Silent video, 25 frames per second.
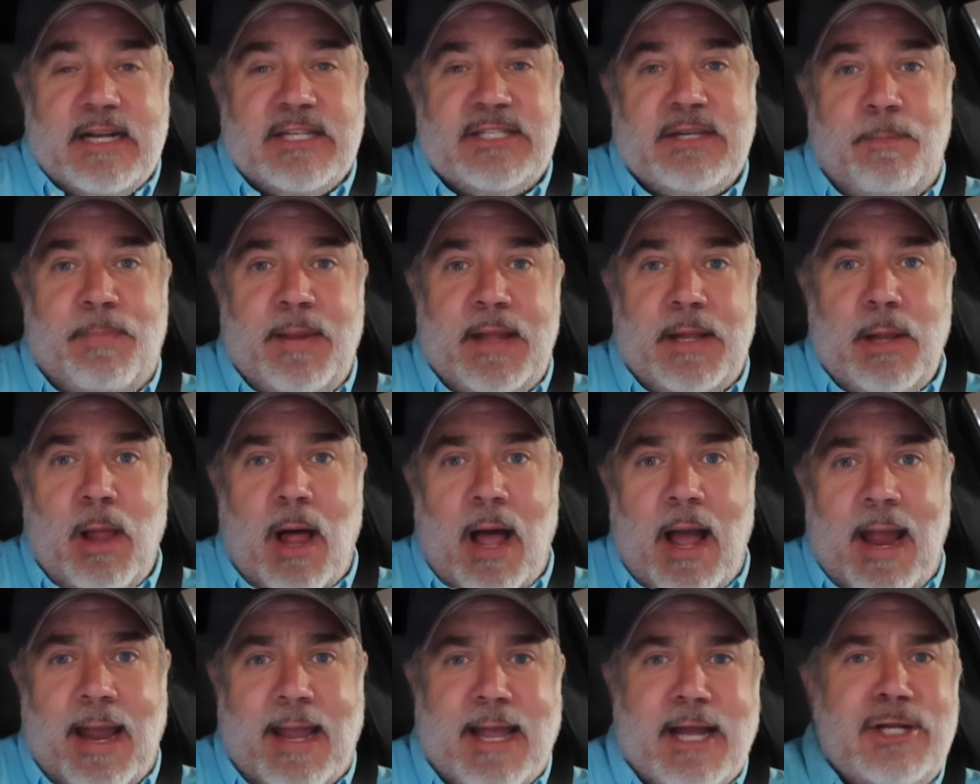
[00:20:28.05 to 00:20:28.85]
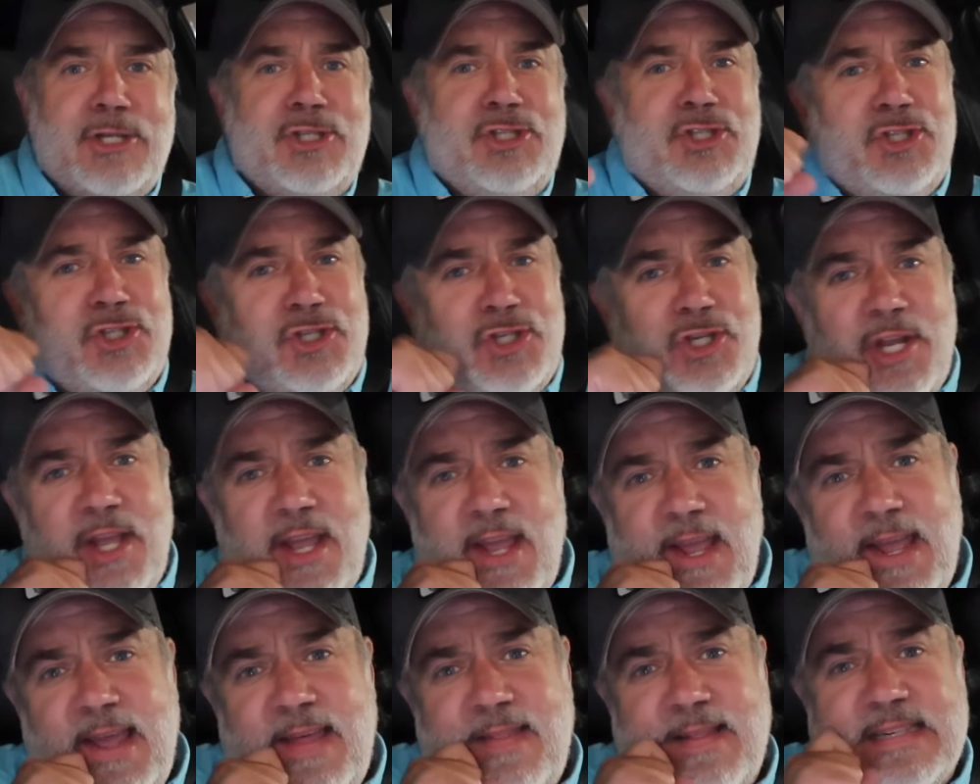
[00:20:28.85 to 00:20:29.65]
To be like,
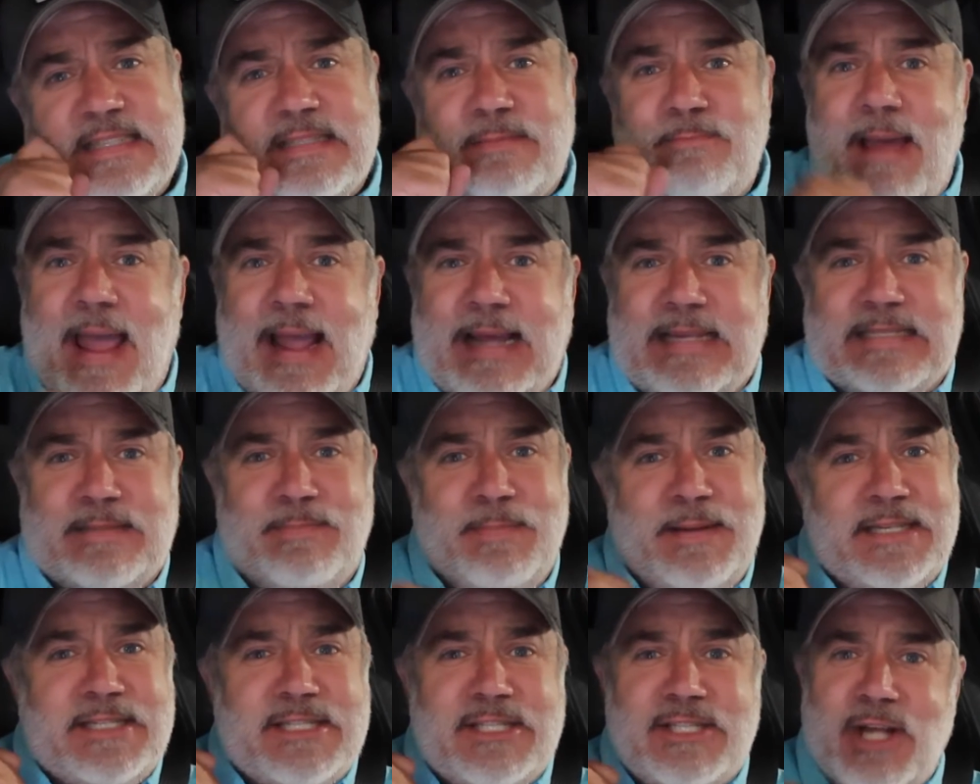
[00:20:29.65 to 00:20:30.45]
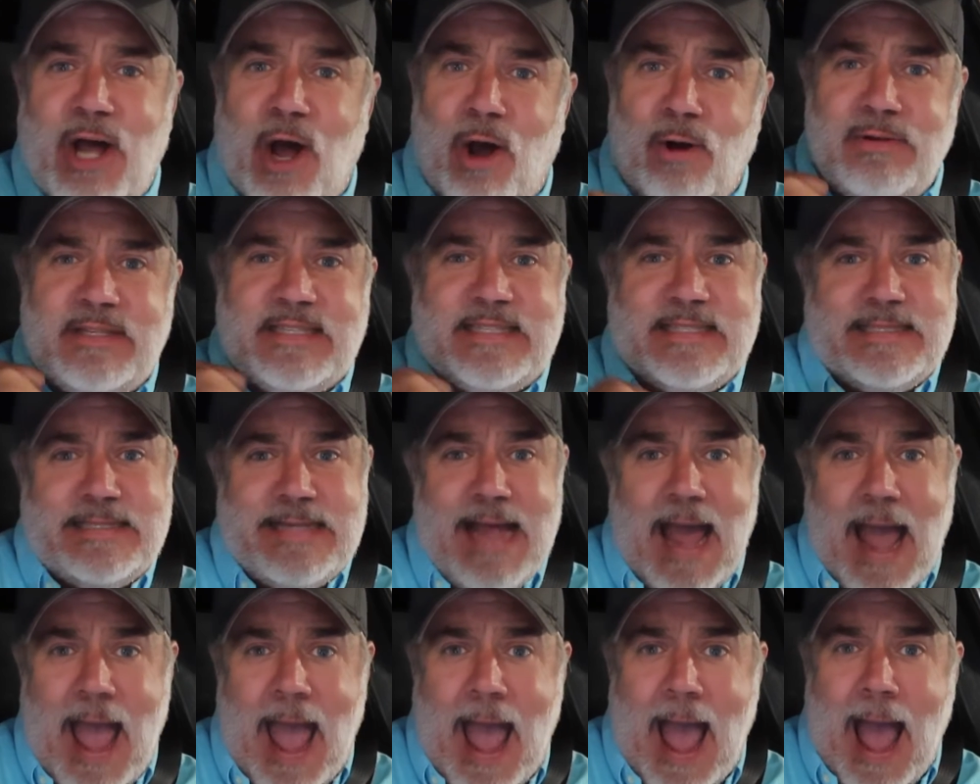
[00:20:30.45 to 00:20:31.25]
gee, this makes me so
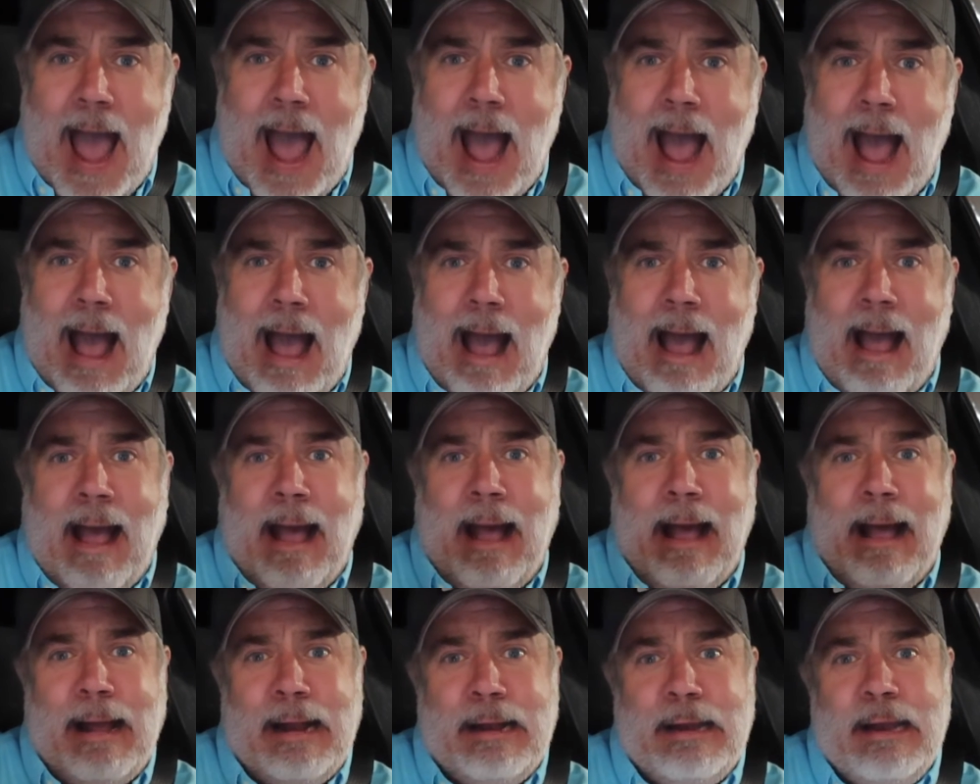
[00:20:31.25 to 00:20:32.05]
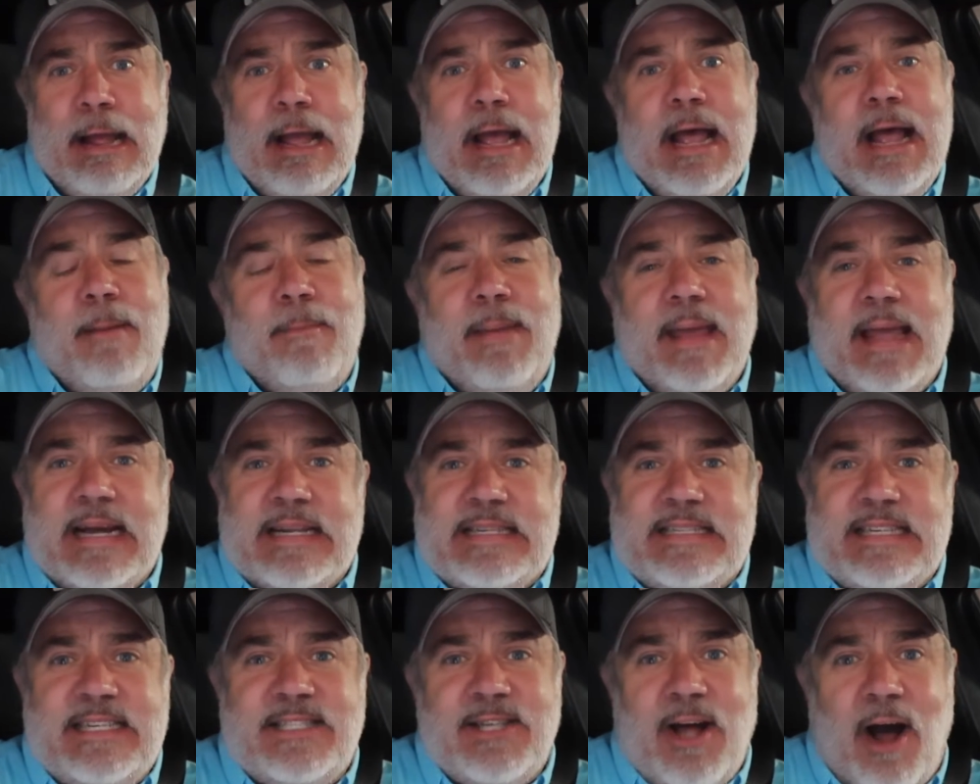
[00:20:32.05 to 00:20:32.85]
sad
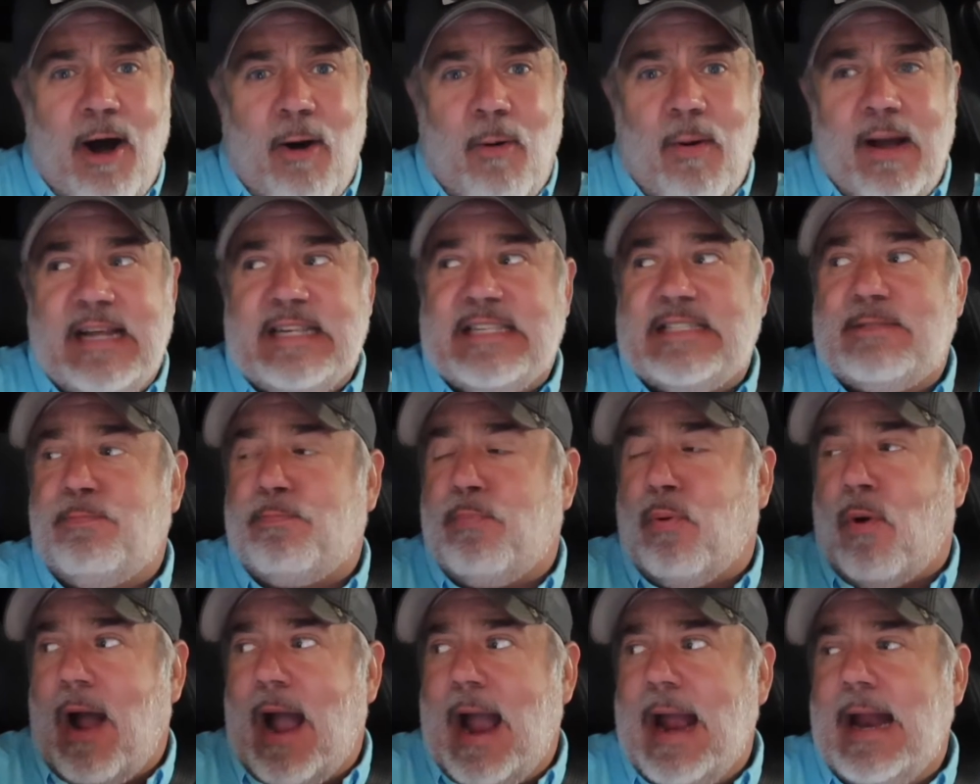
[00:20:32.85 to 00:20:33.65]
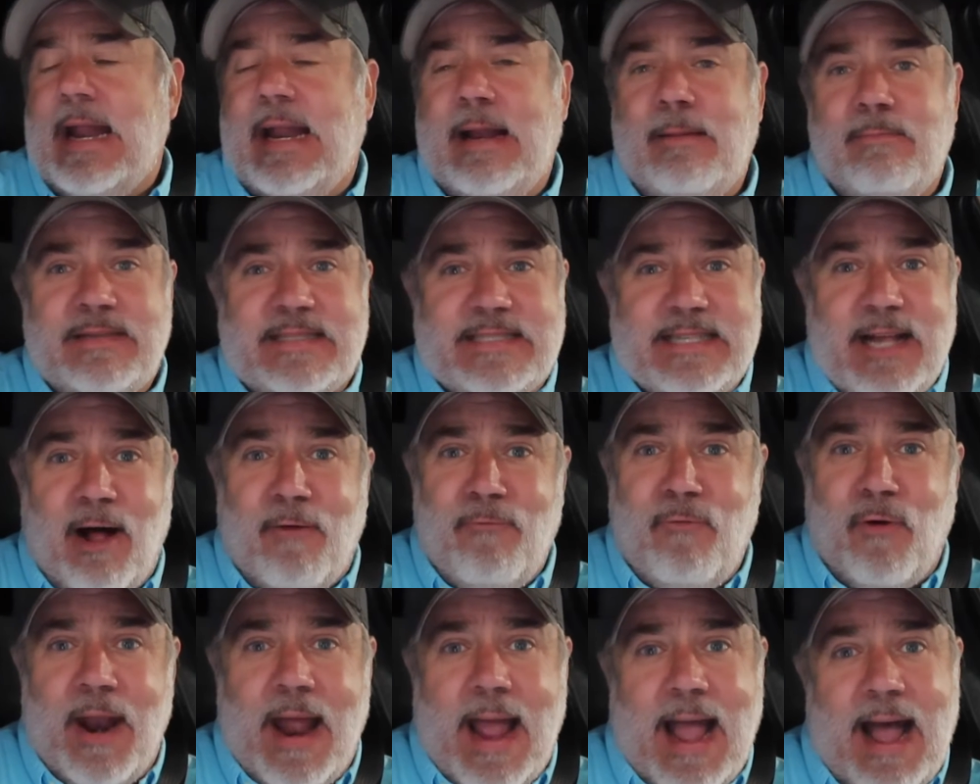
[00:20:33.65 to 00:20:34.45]
because he's always prided
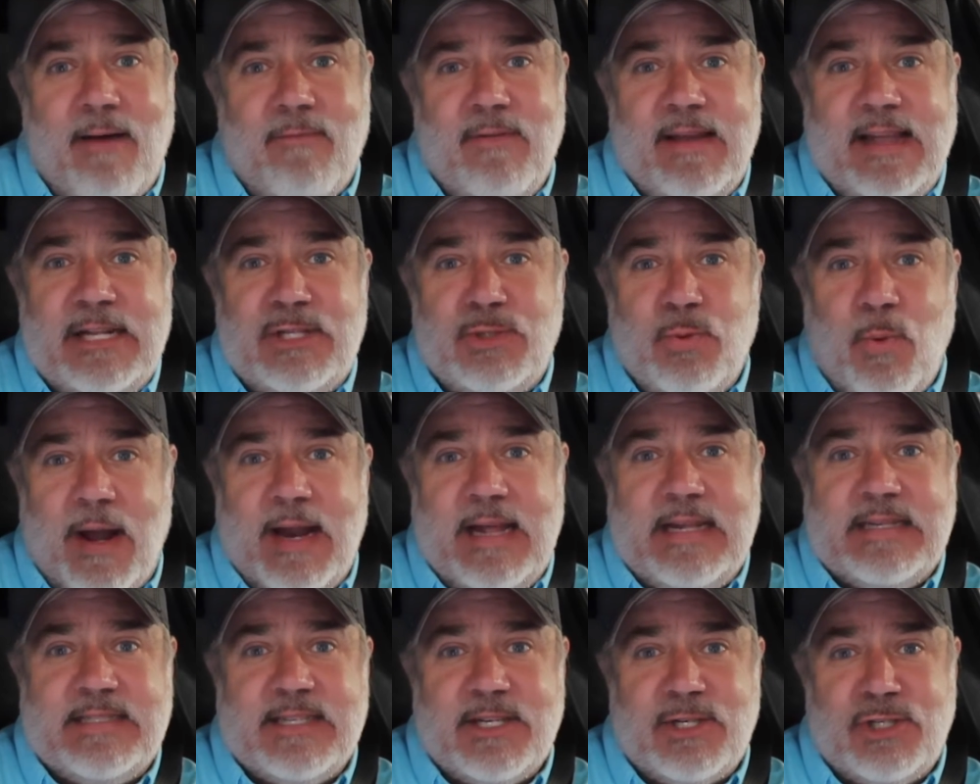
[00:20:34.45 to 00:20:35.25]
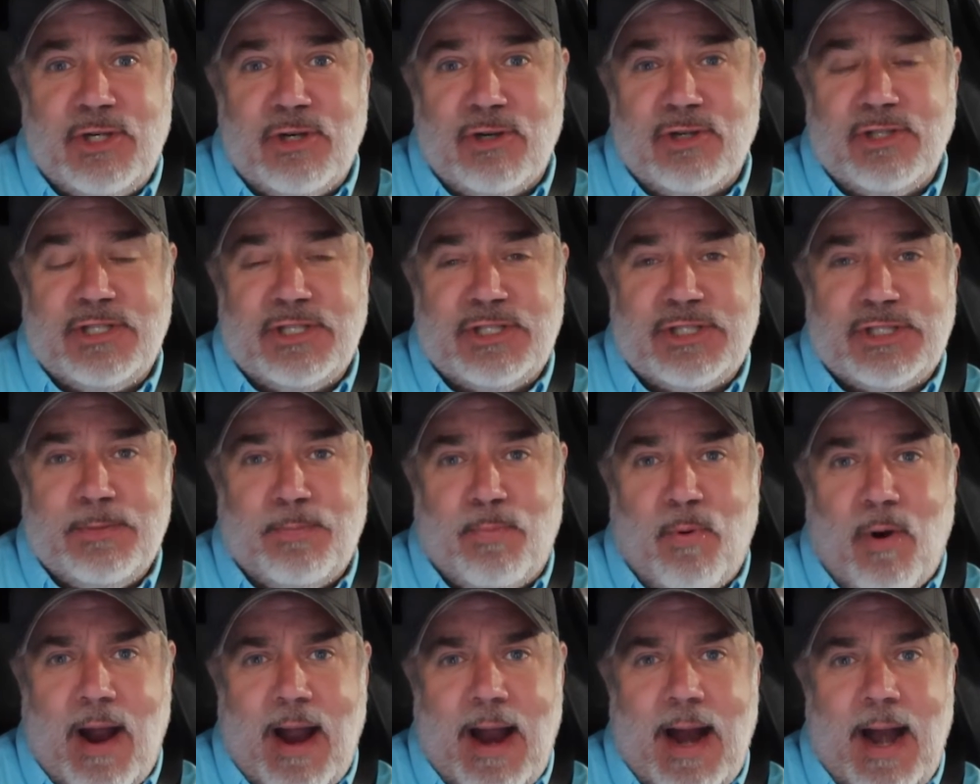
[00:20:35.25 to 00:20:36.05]
himself on having 26 years of
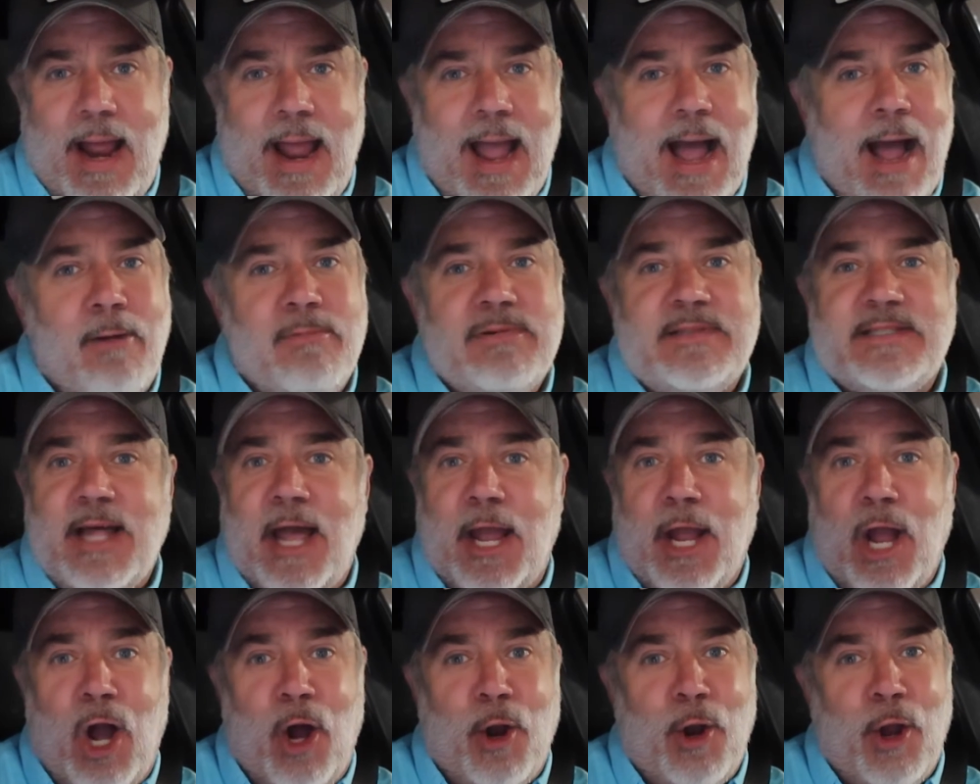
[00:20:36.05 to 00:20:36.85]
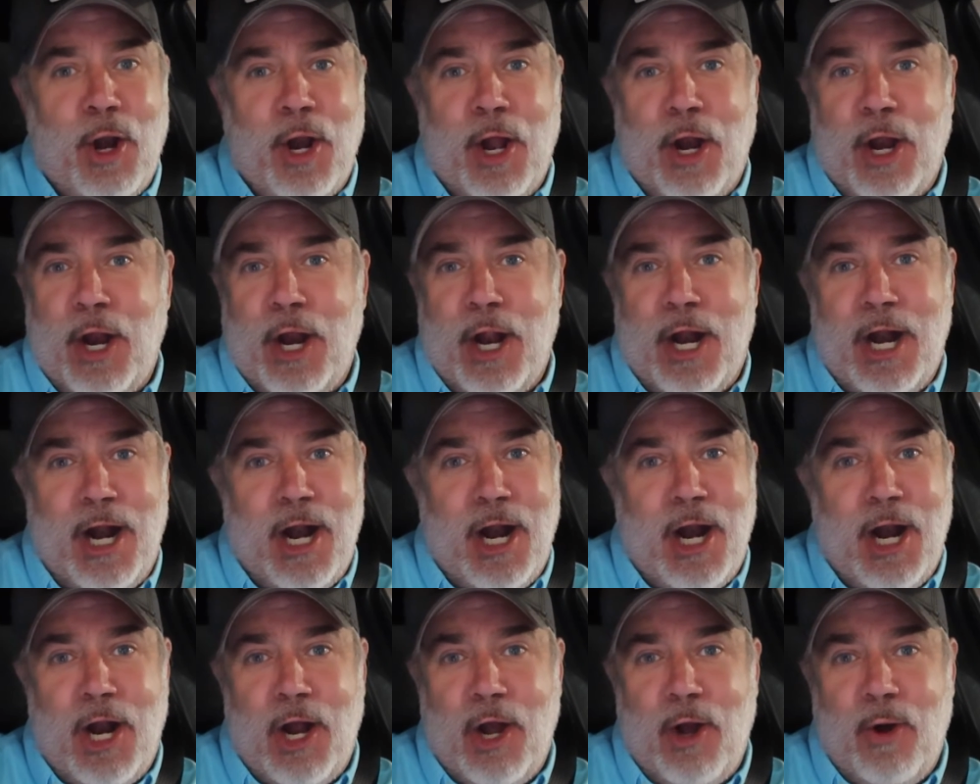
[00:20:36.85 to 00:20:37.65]
sobriety. I was like, oh,
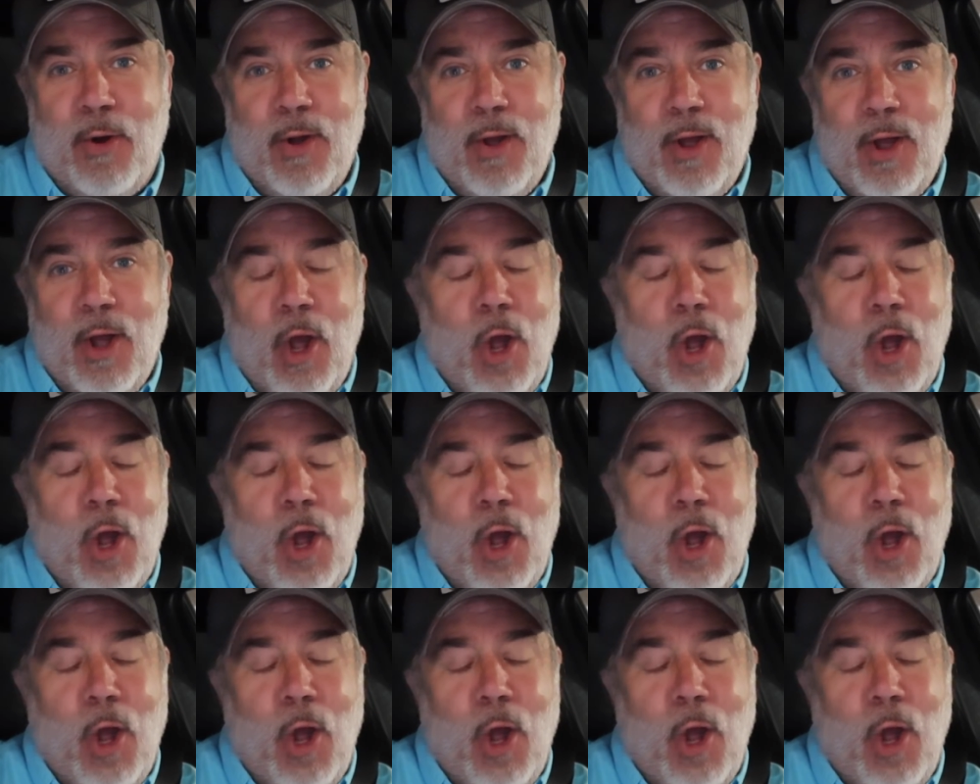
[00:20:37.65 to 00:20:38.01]
no.